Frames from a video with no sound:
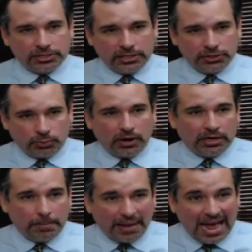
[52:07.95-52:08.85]
is
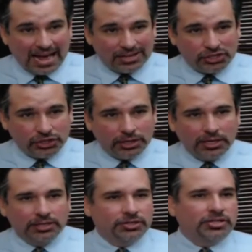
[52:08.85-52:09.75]
wearing a badge
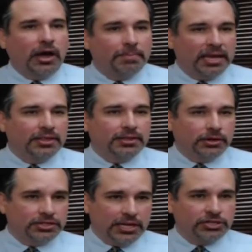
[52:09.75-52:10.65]
does not mean that
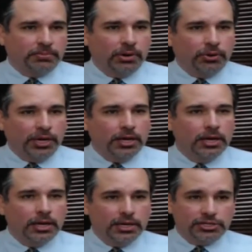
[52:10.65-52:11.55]
their testimony
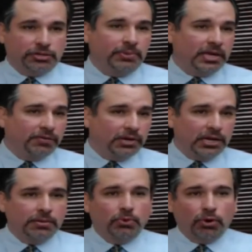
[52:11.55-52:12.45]
is to be given
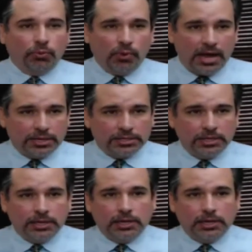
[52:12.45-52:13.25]
any more weight